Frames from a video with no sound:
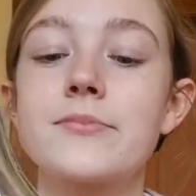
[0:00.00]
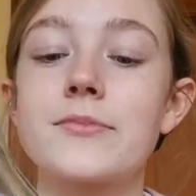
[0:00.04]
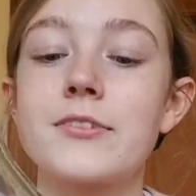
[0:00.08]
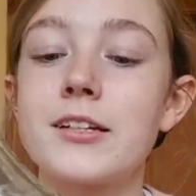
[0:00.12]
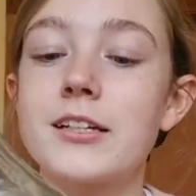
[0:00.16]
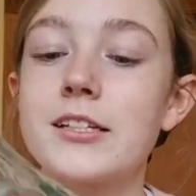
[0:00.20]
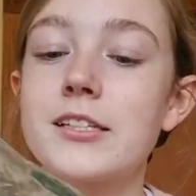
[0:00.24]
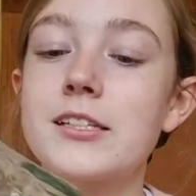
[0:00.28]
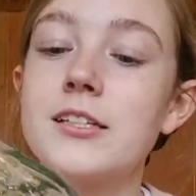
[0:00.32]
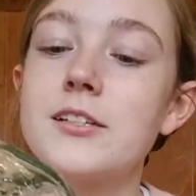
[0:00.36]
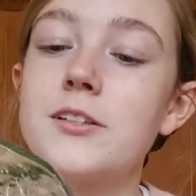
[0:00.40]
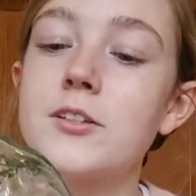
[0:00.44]

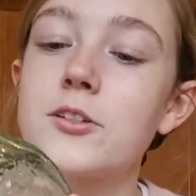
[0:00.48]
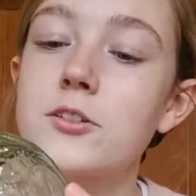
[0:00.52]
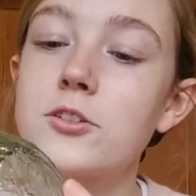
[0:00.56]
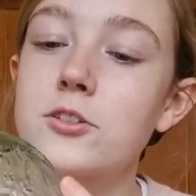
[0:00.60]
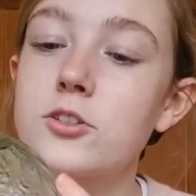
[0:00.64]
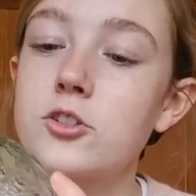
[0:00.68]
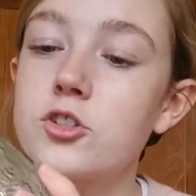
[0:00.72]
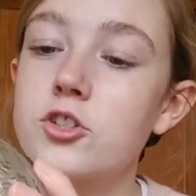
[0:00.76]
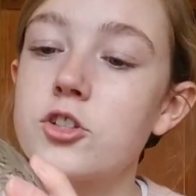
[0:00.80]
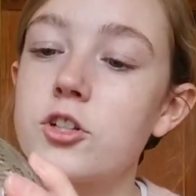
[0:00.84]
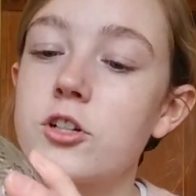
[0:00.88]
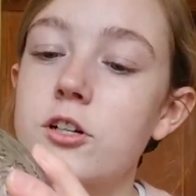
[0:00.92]
It's a
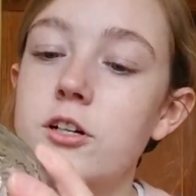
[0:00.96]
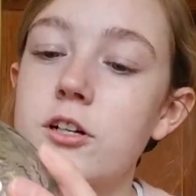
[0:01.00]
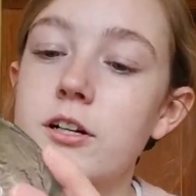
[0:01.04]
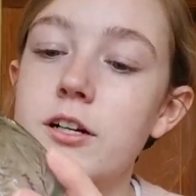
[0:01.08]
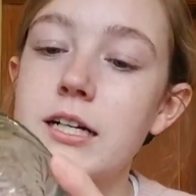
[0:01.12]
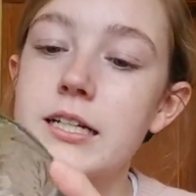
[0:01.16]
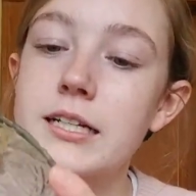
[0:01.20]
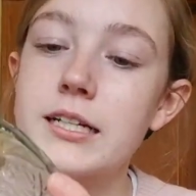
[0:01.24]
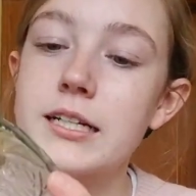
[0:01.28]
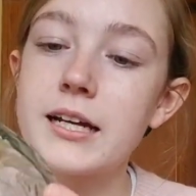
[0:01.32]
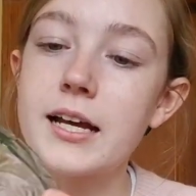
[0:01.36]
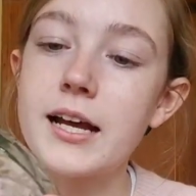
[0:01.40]
little jar
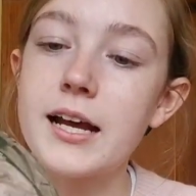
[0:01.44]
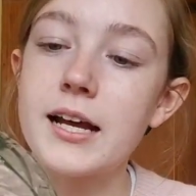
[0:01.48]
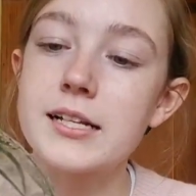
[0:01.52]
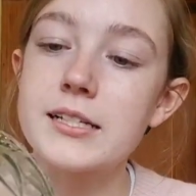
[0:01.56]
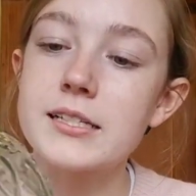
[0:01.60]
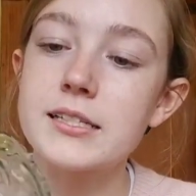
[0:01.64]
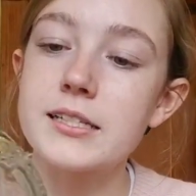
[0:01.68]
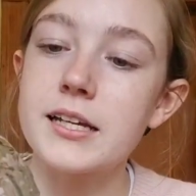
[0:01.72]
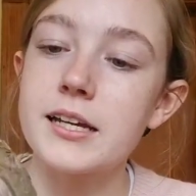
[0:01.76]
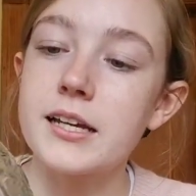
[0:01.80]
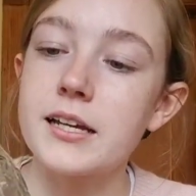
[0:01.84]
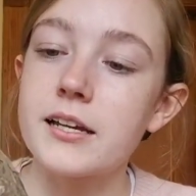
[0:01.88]
and it
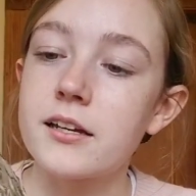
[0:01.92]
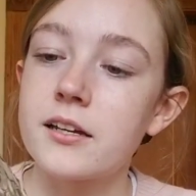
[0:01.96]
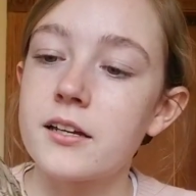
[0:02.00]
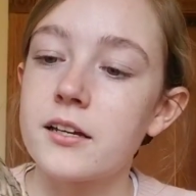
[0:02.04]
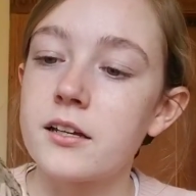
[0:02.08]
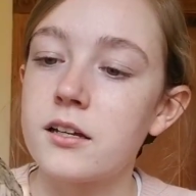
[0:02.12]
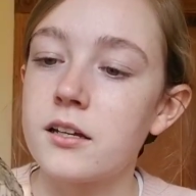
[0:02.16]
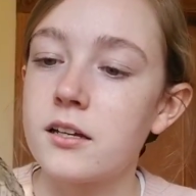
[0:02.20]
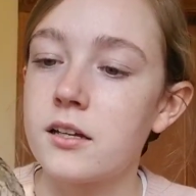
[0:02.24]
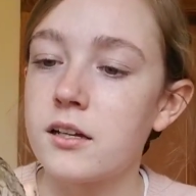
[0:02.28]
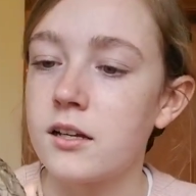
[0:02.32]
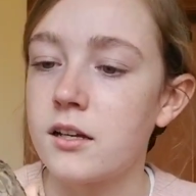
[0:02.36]
has like,
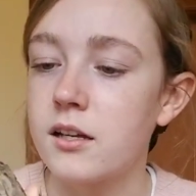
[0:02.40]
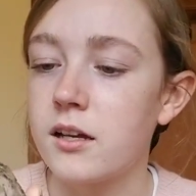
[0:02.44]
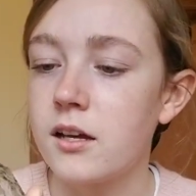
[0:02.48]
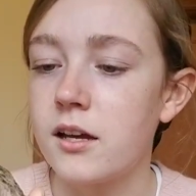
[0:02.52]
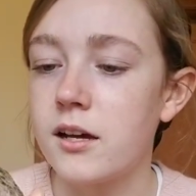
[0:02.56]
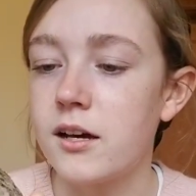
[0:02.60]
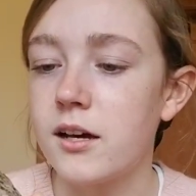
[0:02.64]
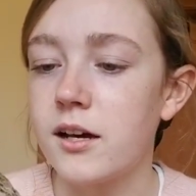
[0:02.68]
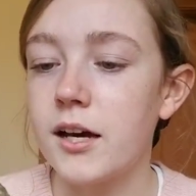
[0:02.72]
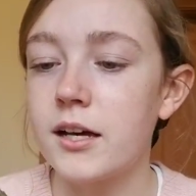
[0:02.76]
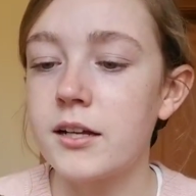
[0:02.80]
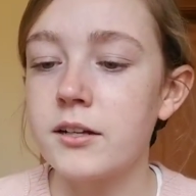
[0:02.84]

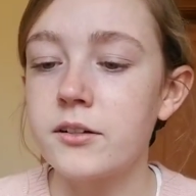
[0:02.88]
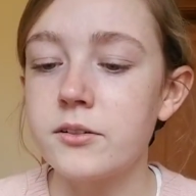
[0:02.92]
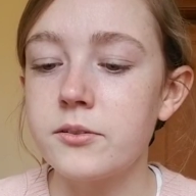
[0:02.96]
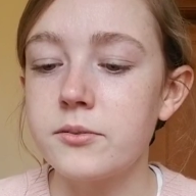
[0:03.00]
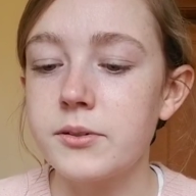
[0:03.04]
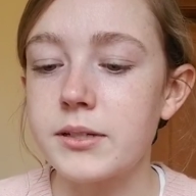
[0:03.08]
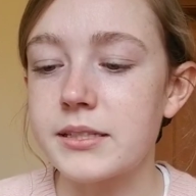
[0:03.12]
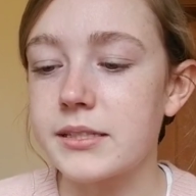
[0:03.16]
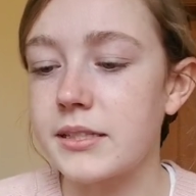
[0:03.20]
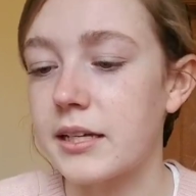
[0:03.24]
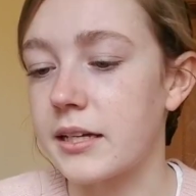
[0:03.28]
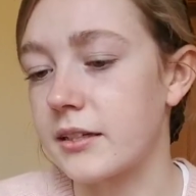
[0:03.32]
I don't
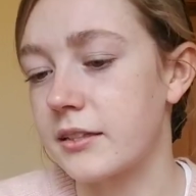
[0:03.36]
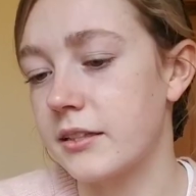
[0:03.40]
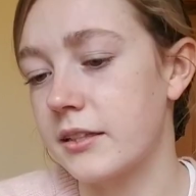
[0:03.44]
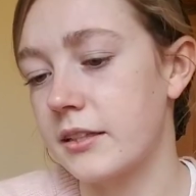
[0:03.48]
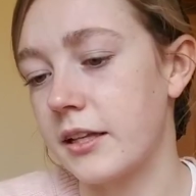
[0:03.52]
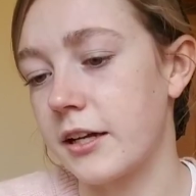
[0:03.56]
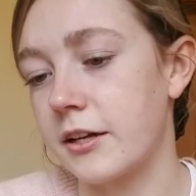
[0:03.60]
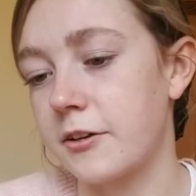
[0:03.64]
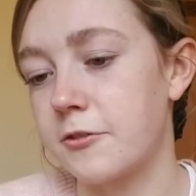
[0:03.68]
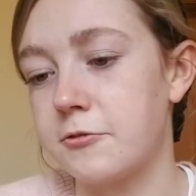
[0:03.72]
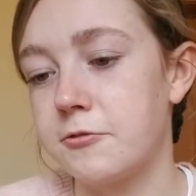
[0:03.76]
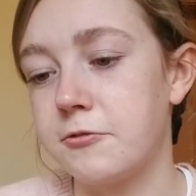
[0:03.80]
know exactly,
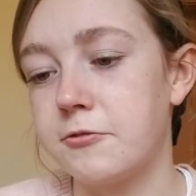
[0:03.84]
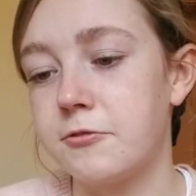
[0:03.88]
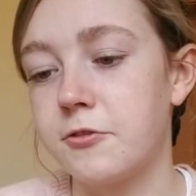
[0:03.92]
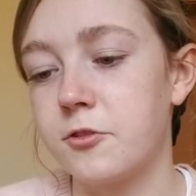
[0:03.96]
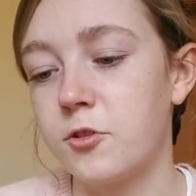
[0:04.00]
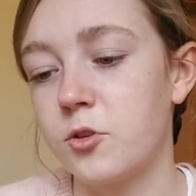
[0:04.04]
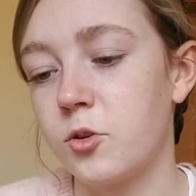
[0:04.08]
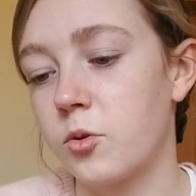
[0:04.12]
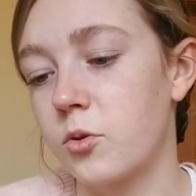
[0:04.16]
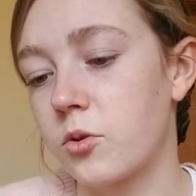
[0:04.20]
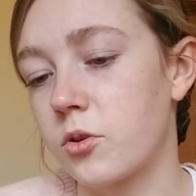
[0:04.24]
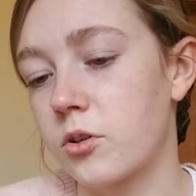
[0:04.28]
like
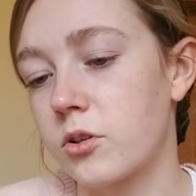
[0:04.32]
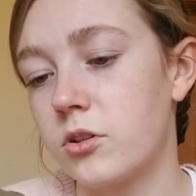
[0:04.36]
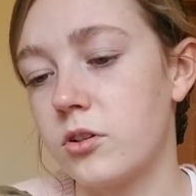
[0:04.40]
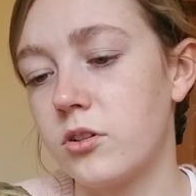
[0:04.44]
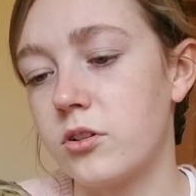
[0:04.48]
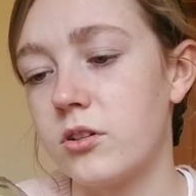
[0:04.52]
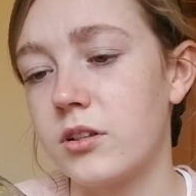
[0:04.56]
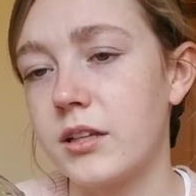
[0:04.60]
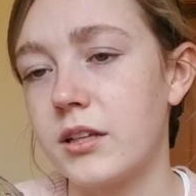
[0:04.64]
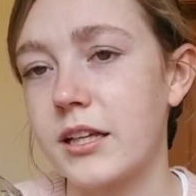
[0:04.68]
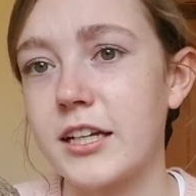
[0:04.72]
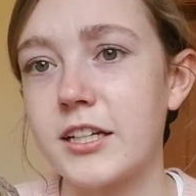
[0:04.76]

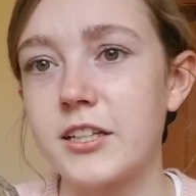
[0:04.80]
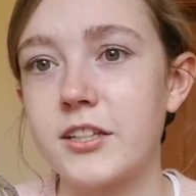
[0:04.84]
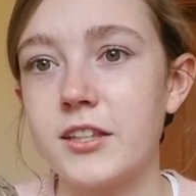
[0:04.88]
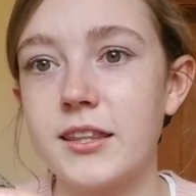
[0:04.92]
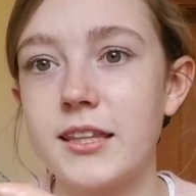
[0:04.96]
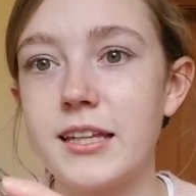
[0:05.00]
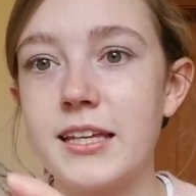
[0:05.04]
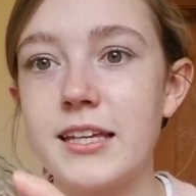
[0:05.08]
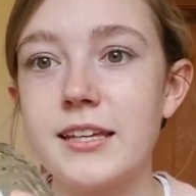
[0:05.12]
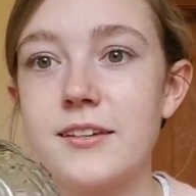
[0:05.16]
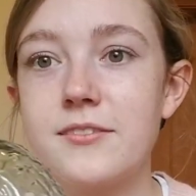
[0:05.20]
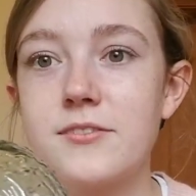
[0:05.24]
floral, like
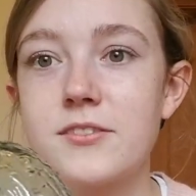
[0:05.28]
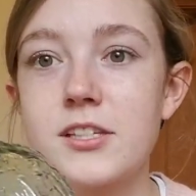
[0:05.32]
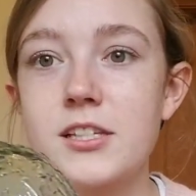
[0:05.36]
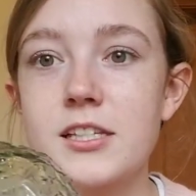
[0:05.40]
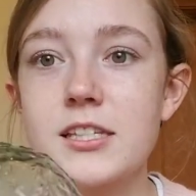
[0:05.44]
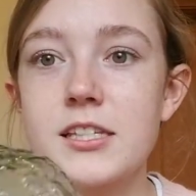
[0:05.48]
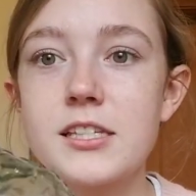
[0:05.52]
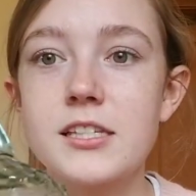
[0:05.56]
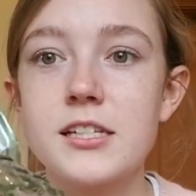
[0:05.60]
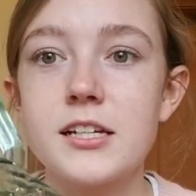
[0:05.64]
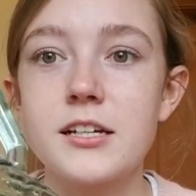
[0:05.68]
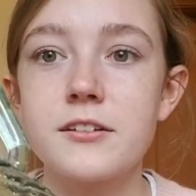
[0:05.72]
leaves and
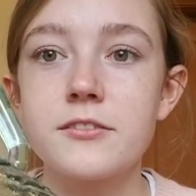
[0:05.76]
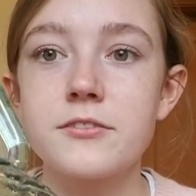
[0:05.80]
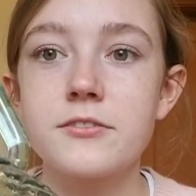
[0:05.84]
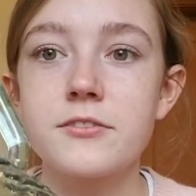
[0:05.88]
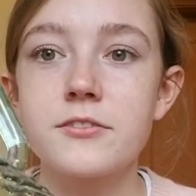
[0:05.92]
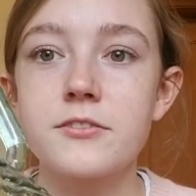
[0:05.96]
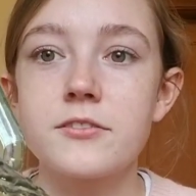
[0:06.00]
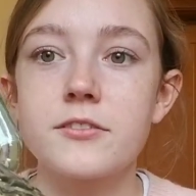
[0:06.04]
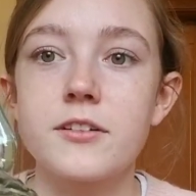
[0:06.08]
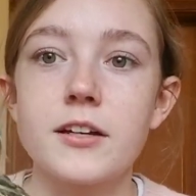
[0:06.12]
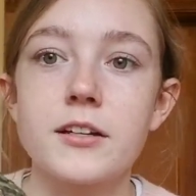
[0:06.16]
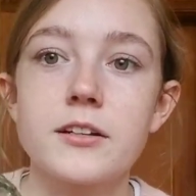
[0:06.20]
stuff.
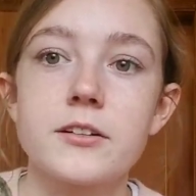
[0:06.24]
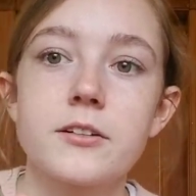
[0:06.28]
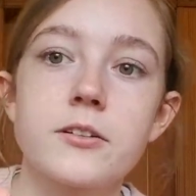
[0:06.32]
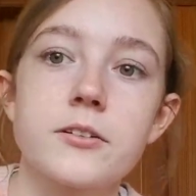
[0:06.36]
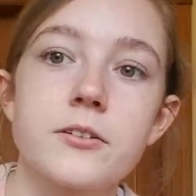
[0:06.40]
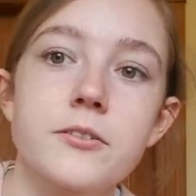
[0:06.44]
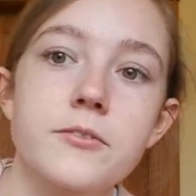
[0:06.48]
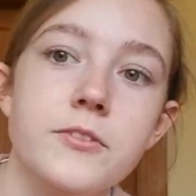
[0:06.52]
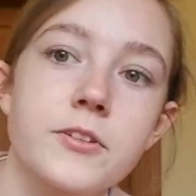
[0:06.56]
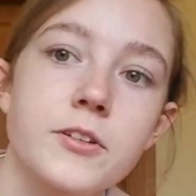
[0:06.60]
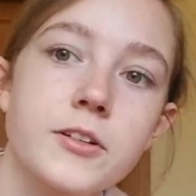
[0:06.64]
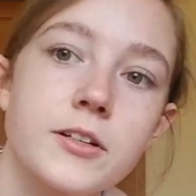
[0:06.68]
I don't
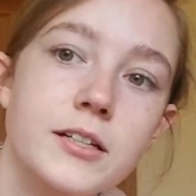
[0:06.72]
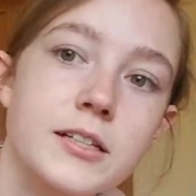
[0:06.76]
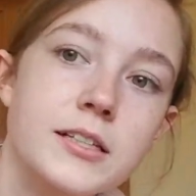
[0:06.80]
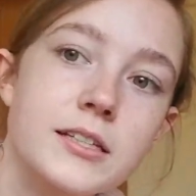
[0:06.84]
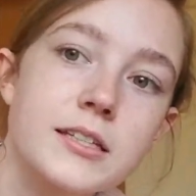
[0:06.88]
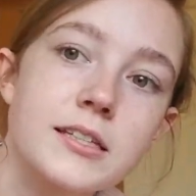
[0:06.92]
know if you can